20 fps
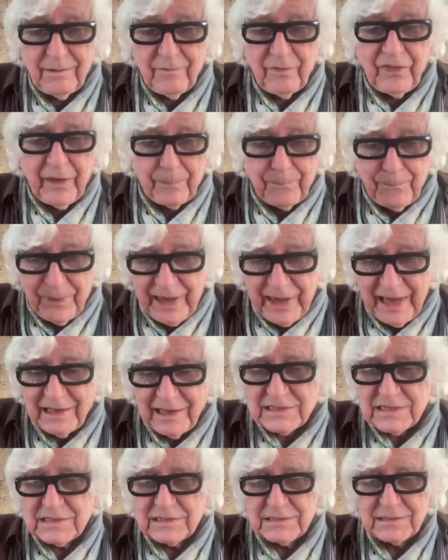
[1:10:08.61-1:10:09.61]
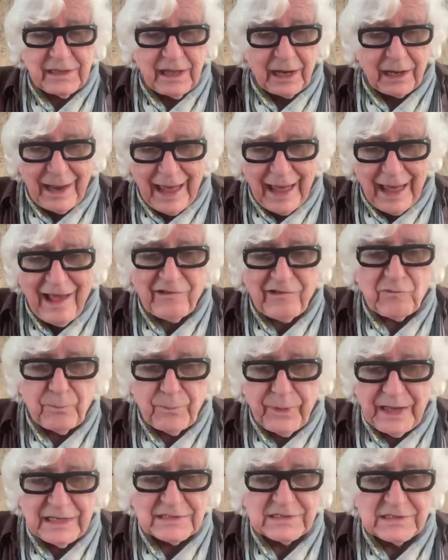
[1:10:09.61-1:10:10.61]
the last
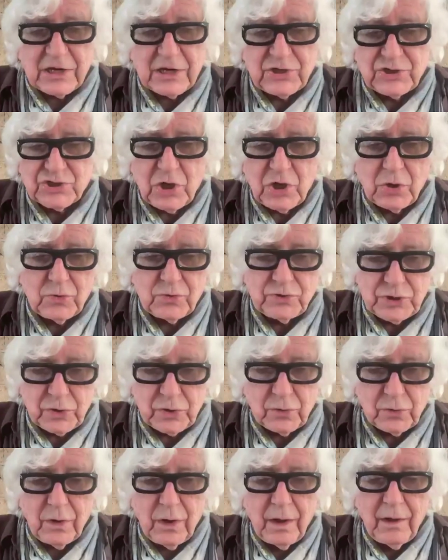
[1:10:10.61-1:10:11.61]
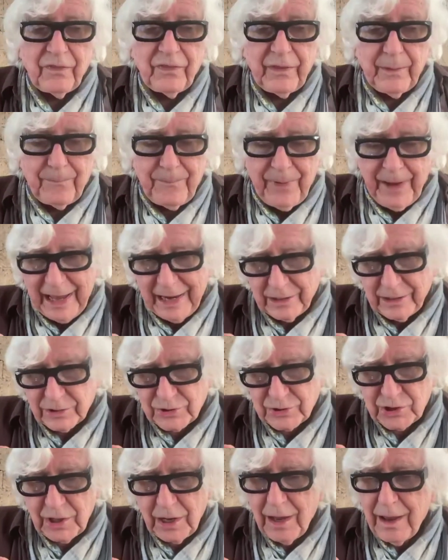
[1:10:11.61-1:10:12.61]
piece I showed you, the
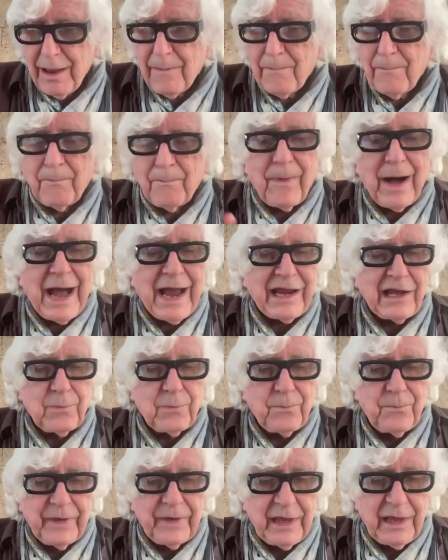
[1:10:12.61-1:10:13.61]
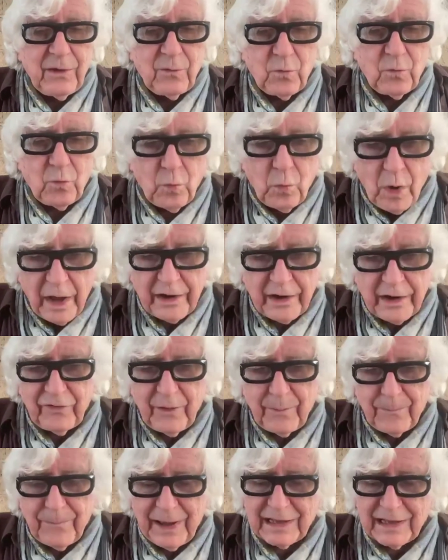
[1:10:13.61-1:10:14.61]
bench, might be one of
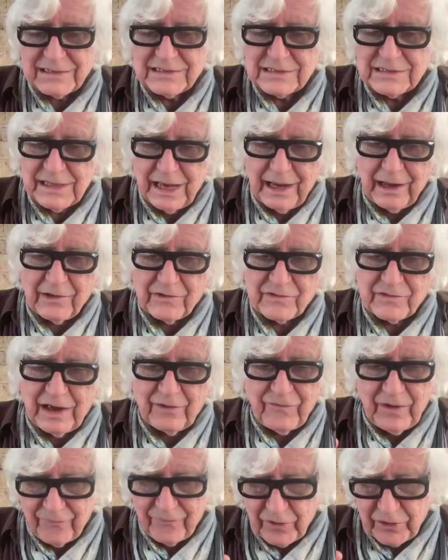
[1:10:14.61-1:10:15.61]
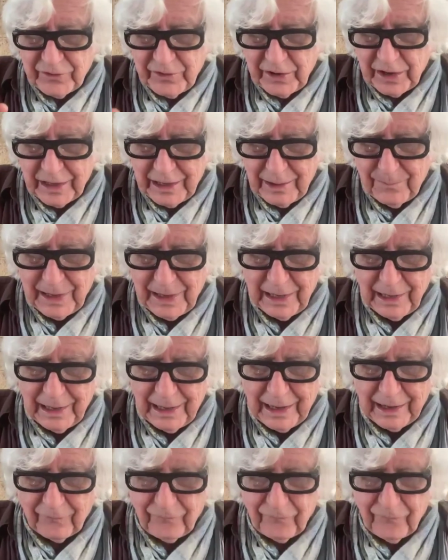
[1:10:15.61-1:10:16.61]
the best things I've ever done in my
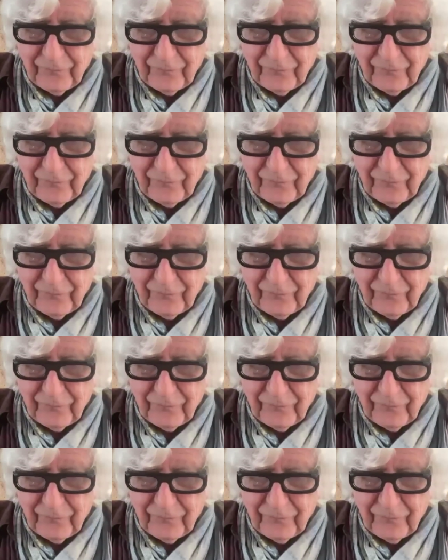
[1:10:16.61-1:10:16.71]
life.